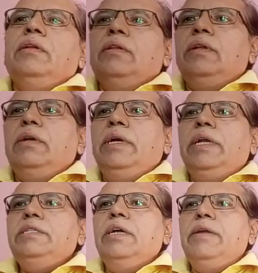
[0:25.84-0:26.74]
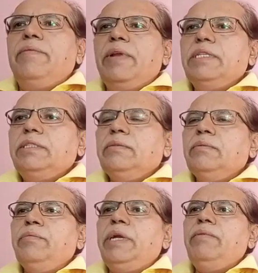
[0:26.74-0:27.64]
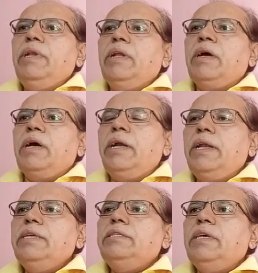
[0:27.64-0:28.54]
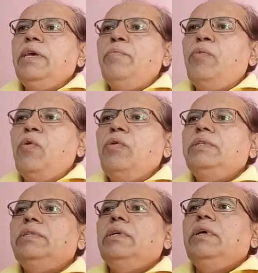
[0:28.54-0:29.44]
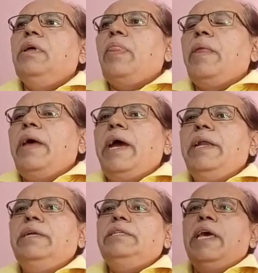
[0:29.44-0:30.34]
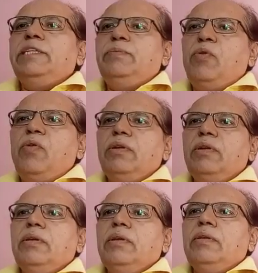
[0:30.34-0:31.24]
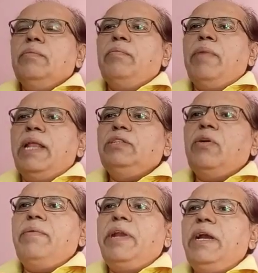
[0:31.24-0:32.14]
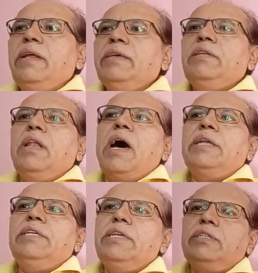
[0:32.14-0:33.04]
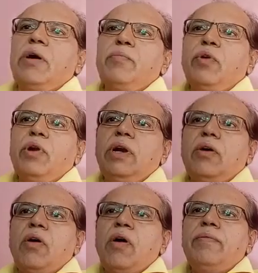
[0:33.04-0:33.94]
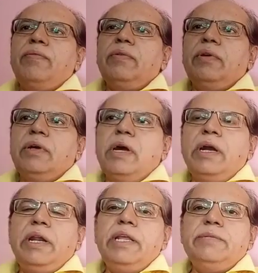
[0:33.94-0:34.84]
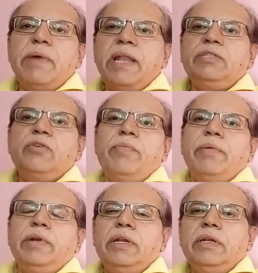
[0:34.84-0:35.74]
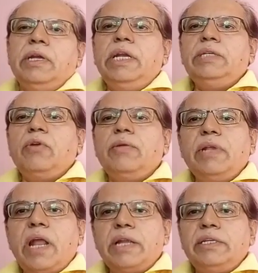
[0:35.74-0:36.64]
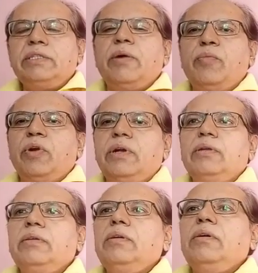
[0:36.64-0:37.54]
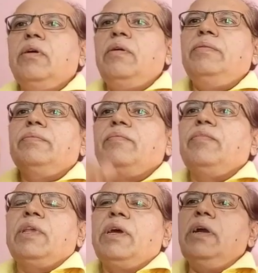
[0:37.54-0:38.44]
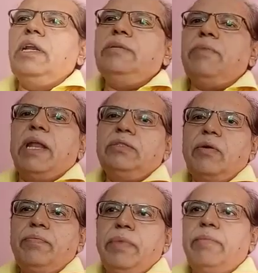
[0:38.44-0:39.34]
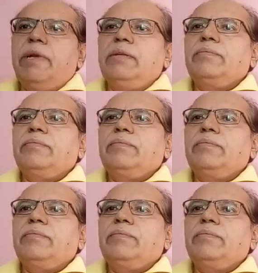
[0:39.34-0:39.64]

It is the difference between a country's imports and its export. Balance of trade is the largest component of country's balance of payment. It is one of the largest component of country's balance of payment.